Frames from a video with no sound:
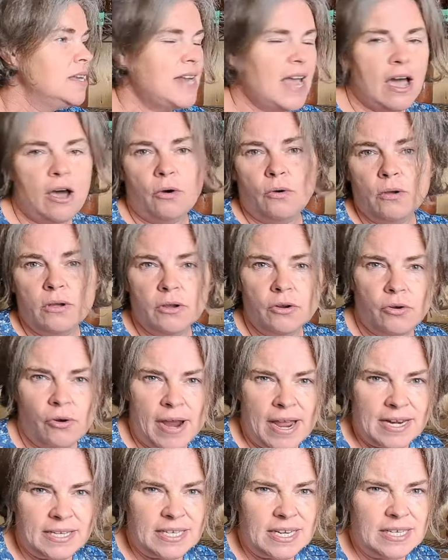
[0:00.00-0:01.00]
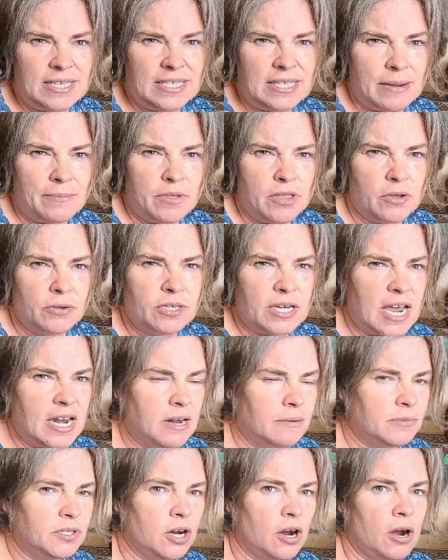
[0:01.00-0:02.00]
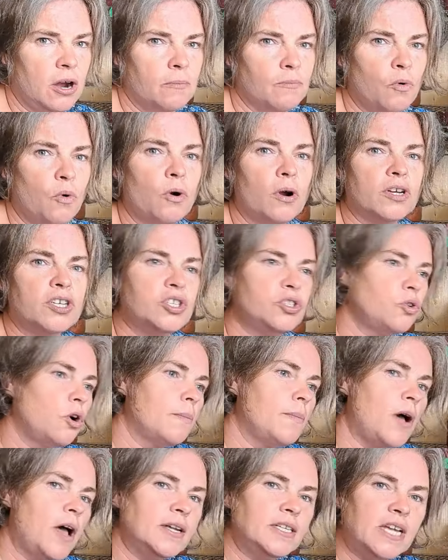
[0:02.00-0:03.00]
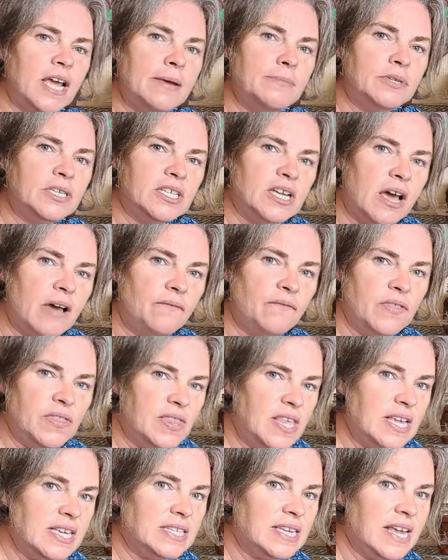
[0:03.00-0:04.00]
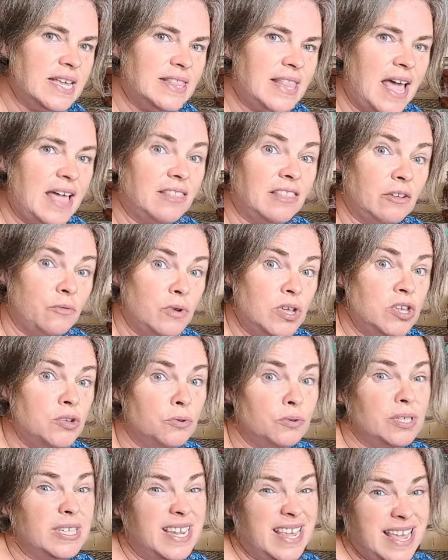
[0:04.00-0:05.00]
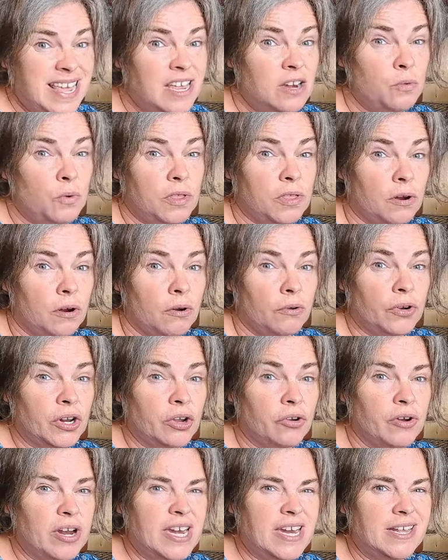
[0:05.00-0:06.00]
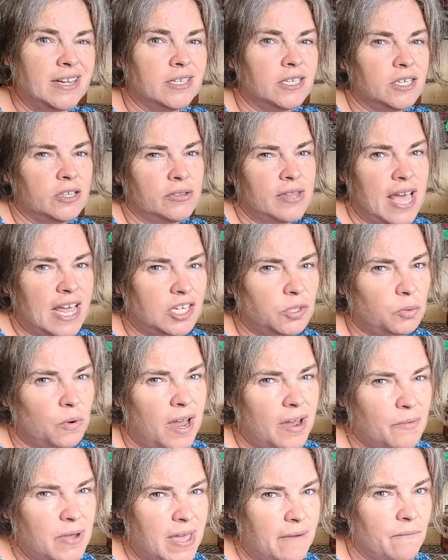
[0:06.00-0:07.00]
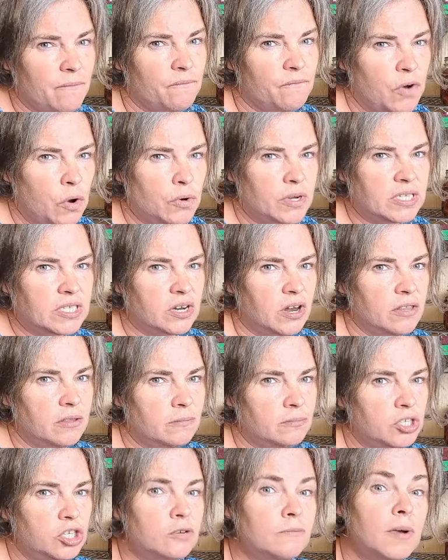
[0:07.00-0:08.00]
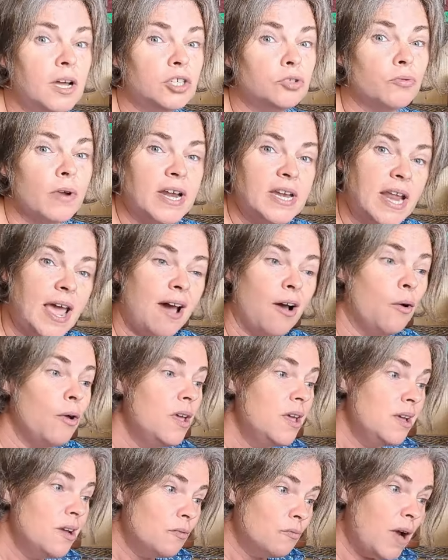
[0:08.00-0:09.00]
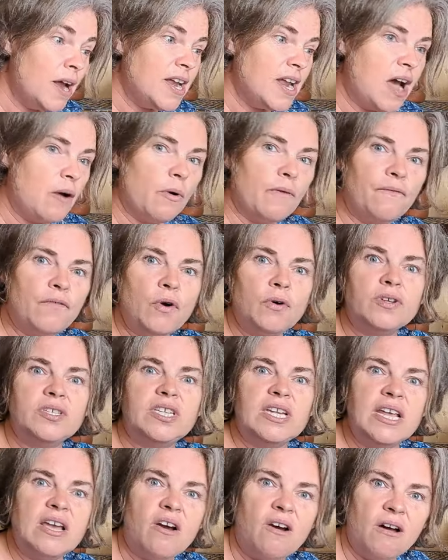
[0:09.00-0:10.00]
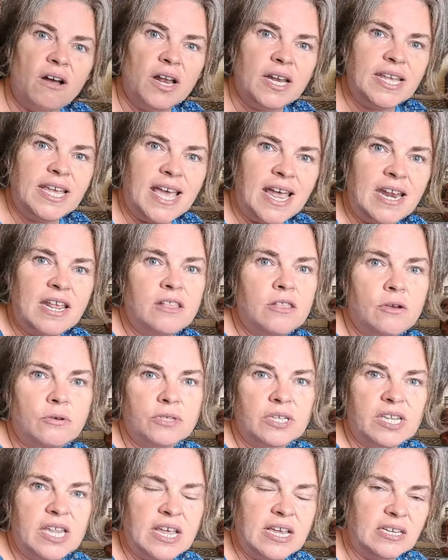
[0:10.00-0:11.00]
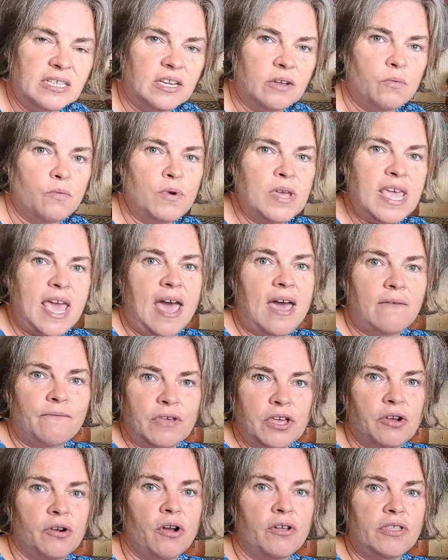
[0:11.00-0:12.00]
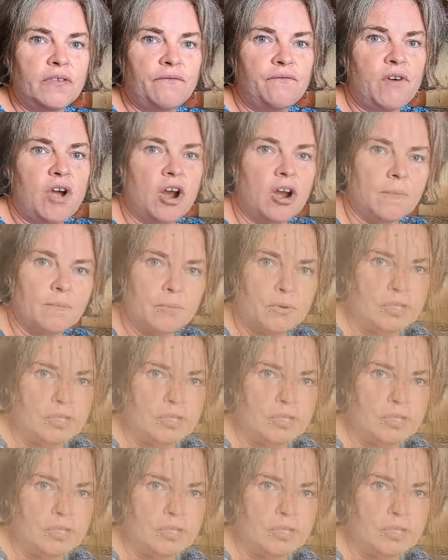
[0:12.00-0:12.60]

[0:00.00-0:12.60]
Now, granted, some of those items are more store-bought type stuff and things like that that we use in with our own ingredients. So that's why we haven't focused on them too much right now. Right now, we're focusing on getting those things that we have here on the farm